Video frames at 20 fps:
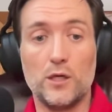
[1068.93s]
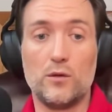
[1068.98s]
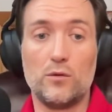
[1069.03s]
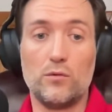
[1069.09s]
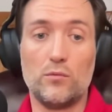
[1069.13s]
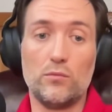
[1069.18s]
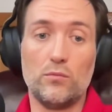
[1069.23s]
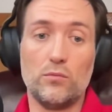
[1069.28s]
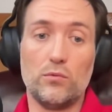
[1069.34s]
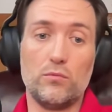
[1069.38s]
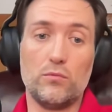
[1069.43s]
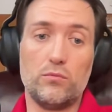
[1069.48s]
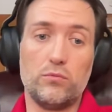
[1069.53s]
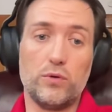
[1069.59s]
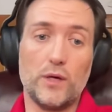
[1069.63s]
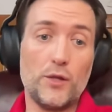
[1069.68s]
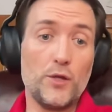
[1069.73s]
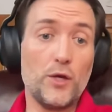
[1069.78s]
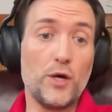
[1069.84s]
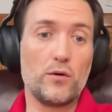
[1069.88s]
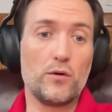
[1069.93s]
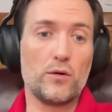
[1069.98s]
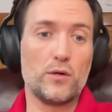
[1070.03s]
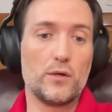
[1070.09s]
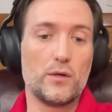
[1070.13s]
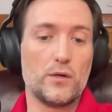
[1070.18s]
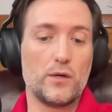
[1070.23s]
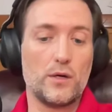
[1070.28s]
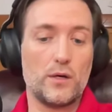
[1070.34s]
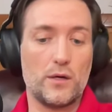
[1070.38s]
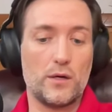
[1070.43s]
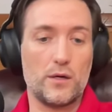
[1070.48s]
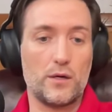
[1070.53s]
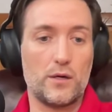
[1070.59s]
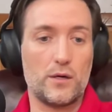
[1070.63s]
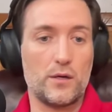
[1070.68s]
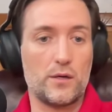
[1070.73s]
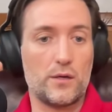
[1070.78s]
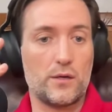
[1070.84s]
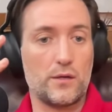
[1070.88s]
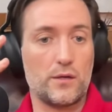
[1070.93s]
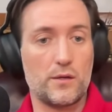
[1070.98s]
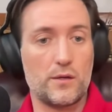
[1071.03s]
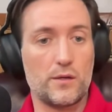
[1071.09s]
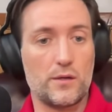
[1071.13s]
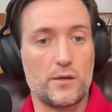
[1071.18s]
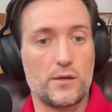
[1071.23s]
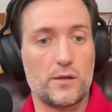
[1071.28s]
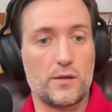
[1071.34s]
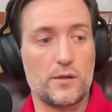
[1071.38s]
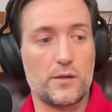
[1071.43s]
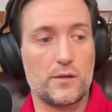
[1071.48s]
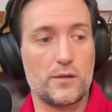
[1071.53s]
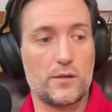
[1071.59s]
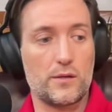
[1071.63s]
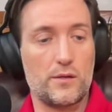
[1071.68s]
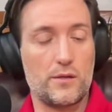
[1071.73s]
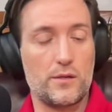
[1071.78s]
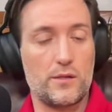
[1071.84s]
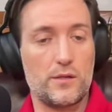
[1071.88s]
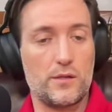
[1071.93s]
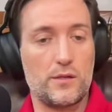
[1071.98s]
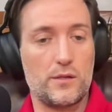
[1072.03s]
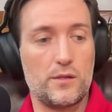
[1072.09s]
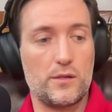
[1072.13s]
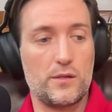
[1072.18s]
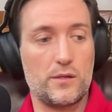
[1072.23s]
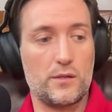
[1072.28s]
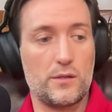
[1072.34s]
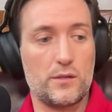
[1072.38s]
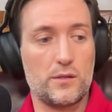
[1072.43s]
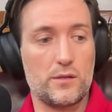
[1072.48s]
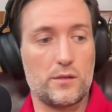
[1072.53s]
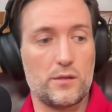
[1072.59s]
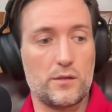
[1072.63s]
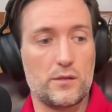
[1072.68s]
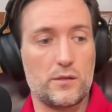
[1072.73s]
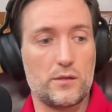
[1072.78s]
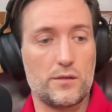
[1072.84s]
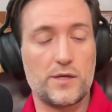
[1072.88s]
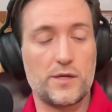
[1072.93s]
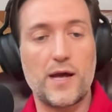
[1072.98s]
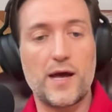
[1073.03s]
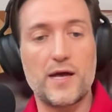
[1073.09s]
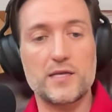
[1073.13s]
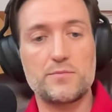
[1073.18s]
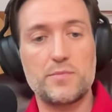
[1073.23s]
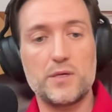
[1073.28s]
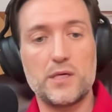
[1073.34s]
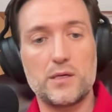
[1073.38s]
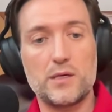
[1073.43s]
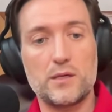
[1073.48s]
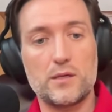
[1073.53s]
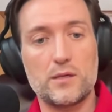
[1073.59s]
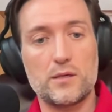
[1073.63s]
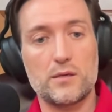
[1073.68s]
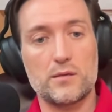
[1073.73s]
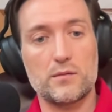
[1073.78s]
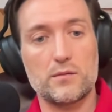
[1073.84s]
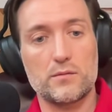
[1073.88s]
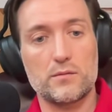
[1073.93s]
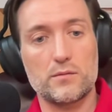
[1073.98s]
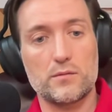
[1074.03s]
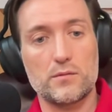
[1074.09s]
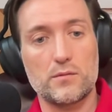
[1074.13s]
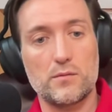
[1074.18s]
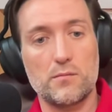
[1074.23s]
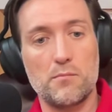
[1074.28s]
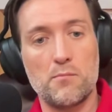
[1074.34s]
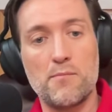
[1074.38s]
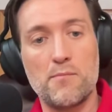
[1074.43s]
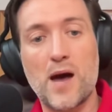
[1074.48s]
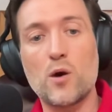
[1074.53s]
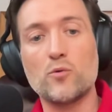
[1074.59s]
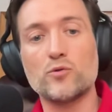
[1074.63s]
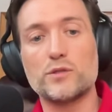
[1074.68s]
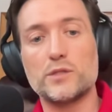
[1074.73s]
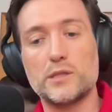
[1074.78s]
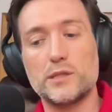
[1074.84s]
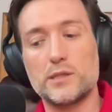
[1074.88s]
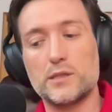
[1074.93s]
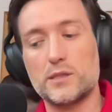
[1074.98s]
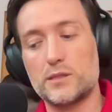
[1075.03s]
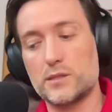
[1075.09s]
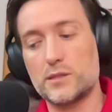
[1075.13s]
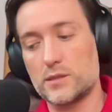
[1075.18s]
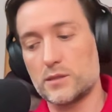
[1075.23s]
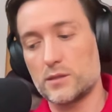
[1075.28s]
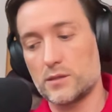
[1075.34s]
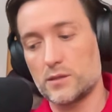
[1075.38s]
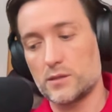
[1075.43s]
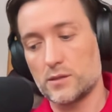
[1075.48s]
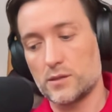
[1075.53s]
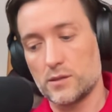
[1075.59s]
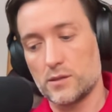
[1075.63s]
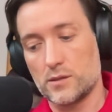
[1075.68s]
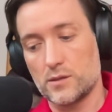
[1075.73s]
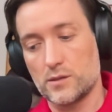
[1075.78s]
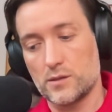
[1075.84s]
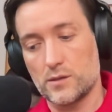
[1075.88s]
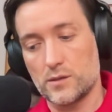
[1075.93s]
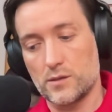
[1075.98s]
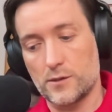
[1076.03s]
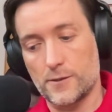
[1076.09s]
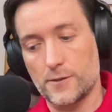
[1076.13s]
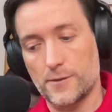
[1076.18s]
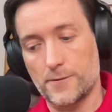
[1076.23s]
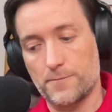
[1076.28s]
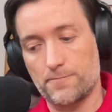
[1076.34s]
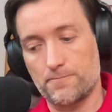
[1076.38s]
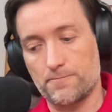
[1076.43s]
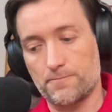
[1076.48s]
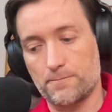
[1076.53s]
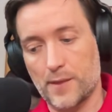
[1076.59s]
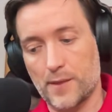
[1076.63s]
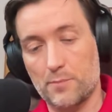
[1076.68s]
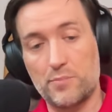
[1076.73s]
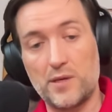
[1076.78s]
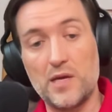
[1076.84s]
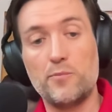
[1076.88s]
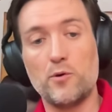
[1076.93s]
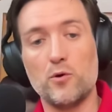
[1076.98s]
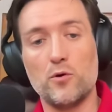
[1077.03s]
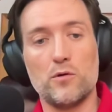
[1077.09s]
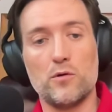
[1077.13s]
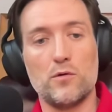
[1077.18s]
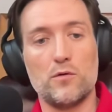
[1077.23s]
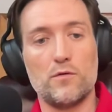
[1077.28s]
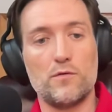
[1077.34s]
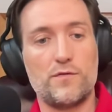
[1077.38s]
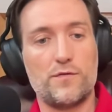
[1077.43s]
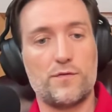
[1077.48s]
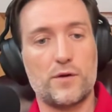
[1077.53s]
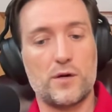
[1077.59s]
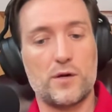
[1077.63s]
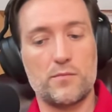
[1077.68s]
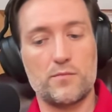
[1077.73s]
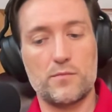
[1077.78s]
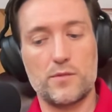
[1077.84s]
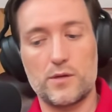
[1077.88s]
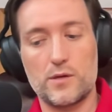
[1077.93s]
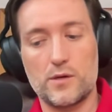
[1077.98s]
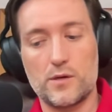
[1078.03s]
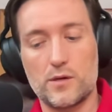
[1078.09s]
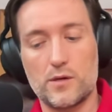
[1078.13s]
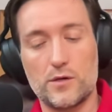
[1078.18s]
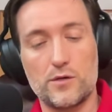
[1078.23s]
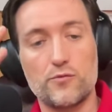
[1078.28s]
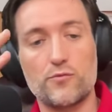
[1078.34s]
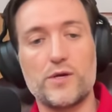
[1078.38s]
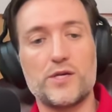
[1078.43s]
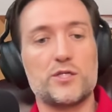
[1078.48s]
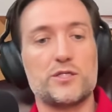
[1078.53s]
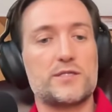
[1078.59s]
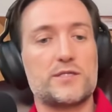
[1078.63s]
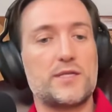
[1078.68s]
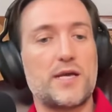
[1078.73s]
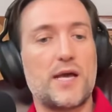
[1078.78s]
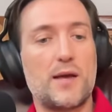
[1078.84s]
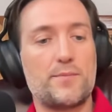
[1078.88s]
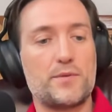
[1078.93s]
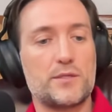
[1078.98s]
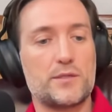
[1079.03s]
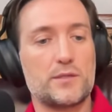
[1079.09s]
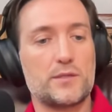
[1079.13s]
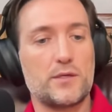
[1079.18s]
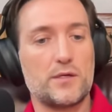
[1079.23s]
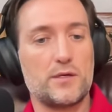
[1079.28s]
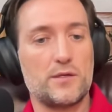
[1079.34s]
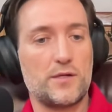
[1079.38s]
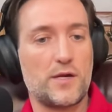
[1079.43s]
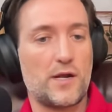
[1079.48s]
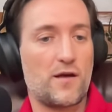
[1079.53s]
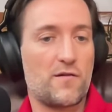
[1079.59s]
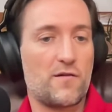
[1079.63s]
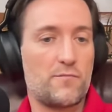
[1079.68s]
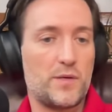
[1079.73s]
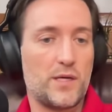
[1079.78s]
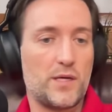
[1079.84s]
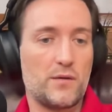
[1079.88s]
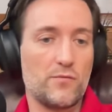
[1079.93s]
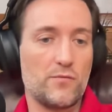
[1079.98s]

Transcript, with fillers: Well, well no, uh, uh, the there has been mounted um, people from the Eurasian steppes that have been